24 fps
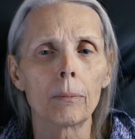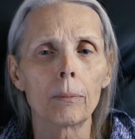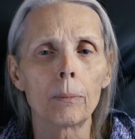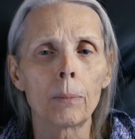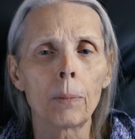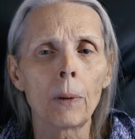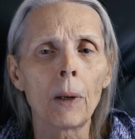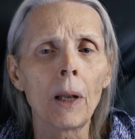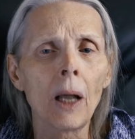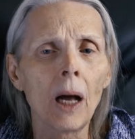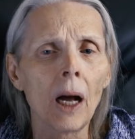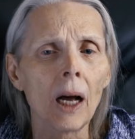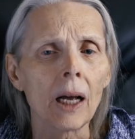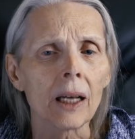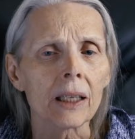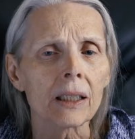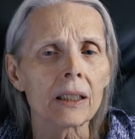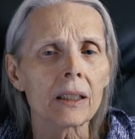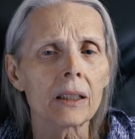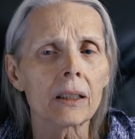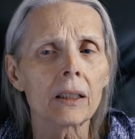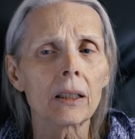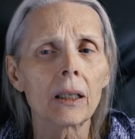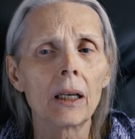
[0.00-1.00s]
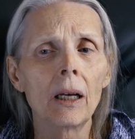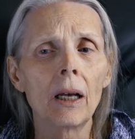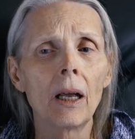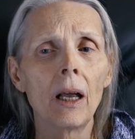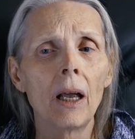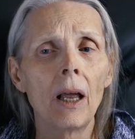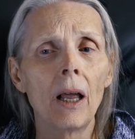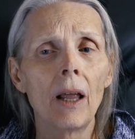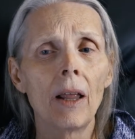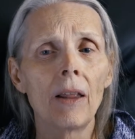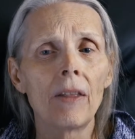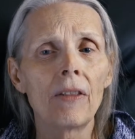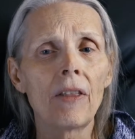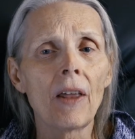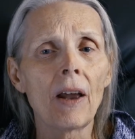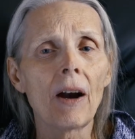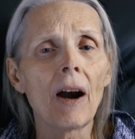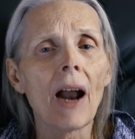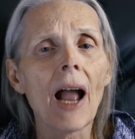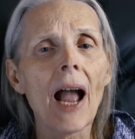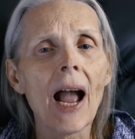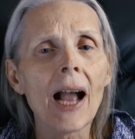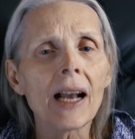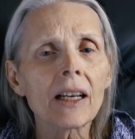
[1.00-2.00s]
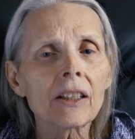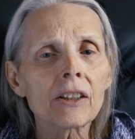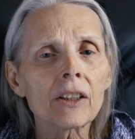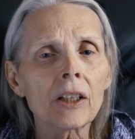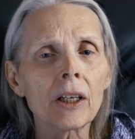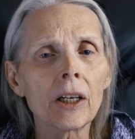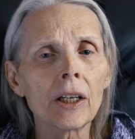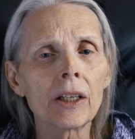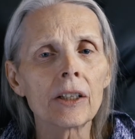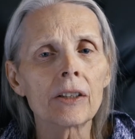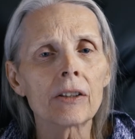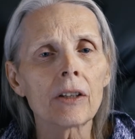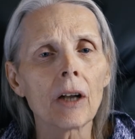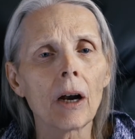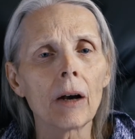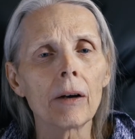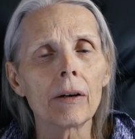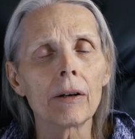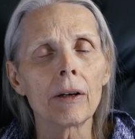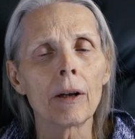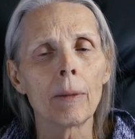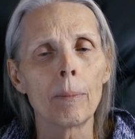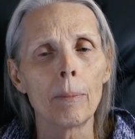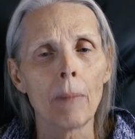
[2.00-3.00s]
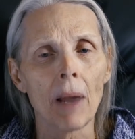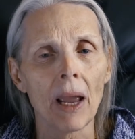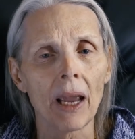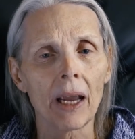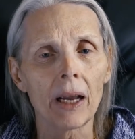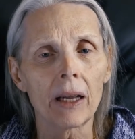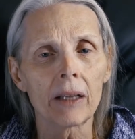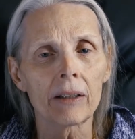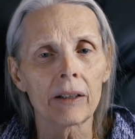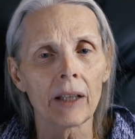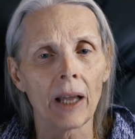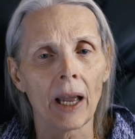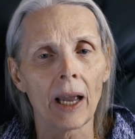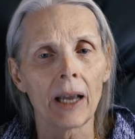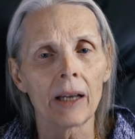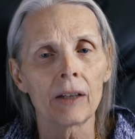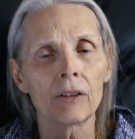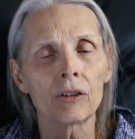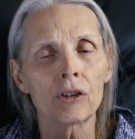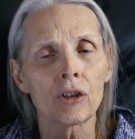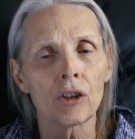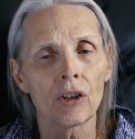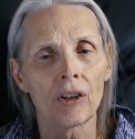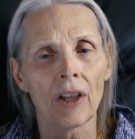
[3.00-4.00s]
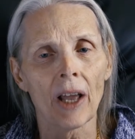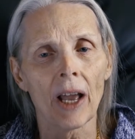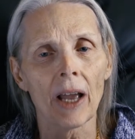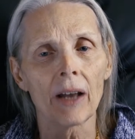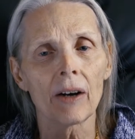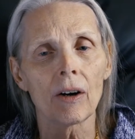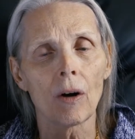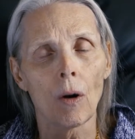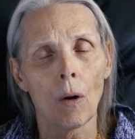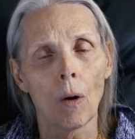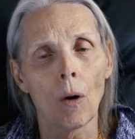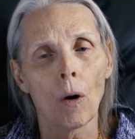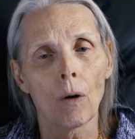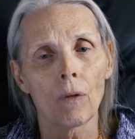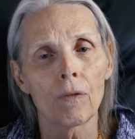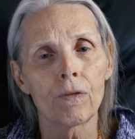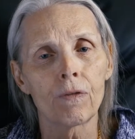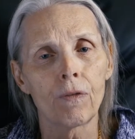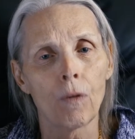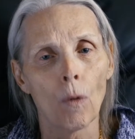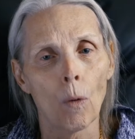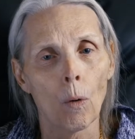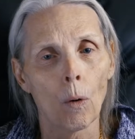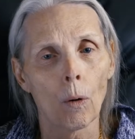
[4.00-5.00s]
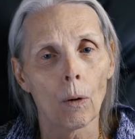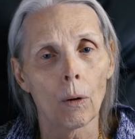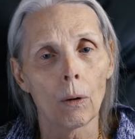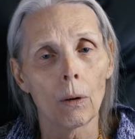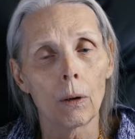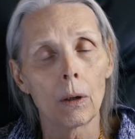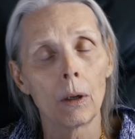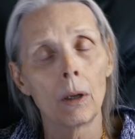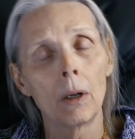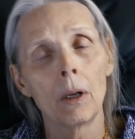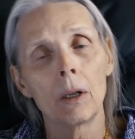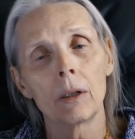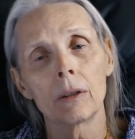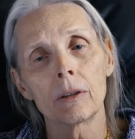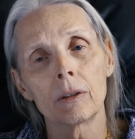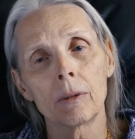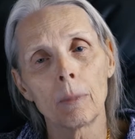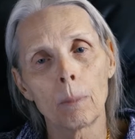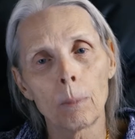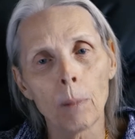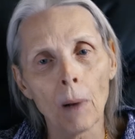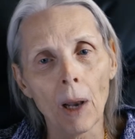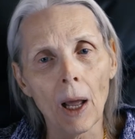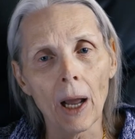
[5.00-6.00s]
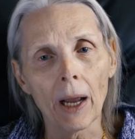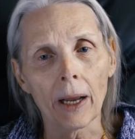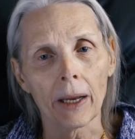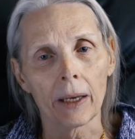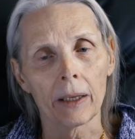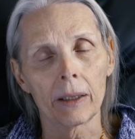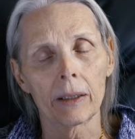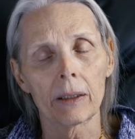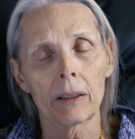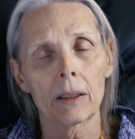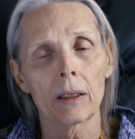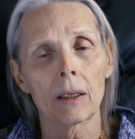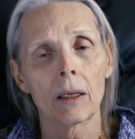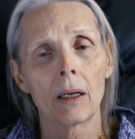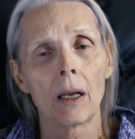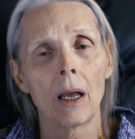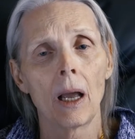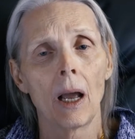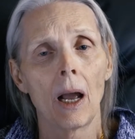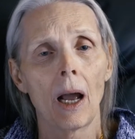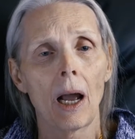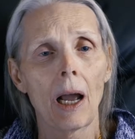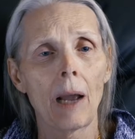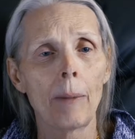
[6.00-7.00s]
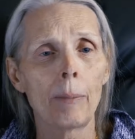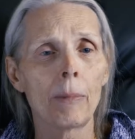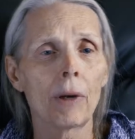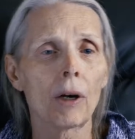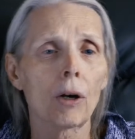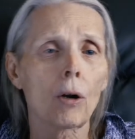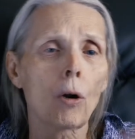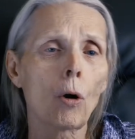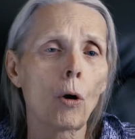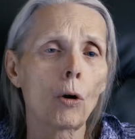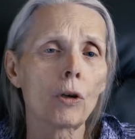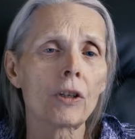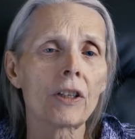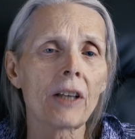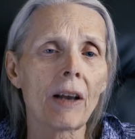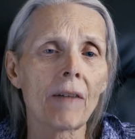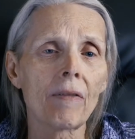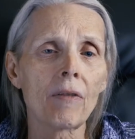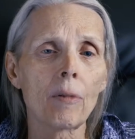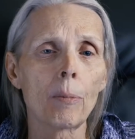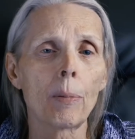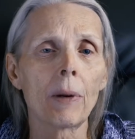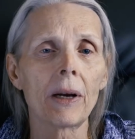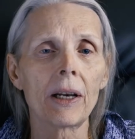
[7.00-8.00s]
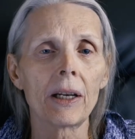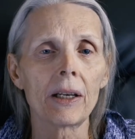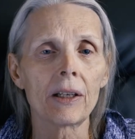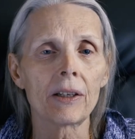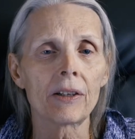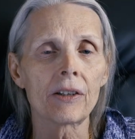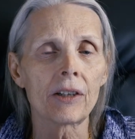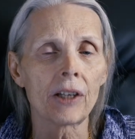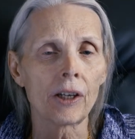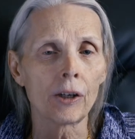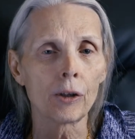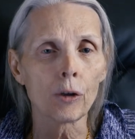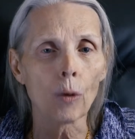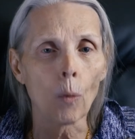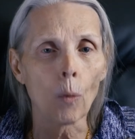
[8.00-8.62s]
plus, they're actually starting to make things that are for blind. I mean, of course, everybody has seen the